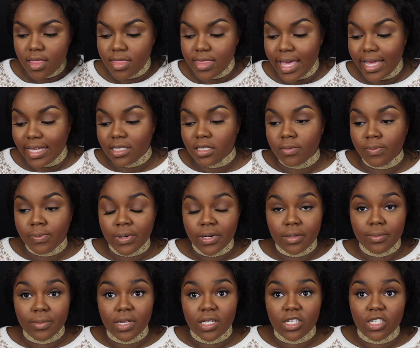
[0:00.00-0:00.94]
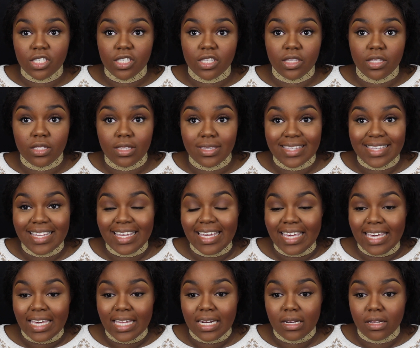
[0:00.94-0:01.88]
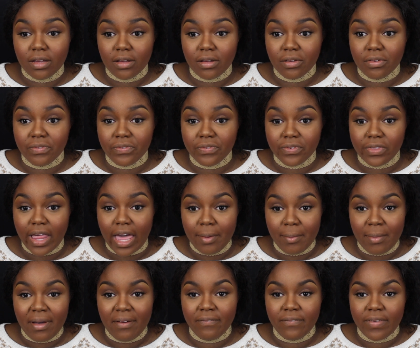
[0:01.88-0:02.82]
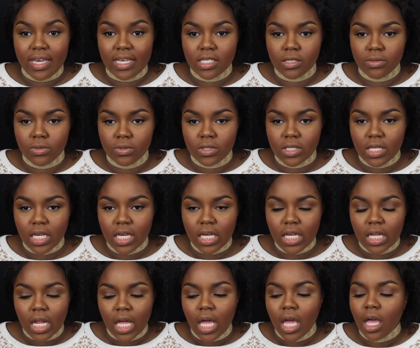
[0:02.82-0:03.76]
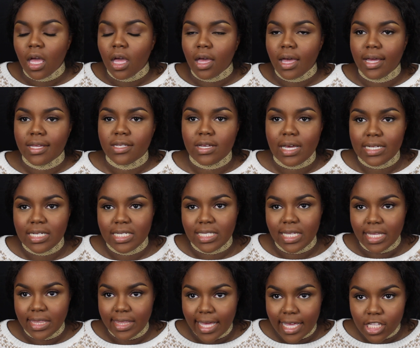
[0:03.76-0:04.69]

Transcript: that's pretty much the end of like my face routine. So I just let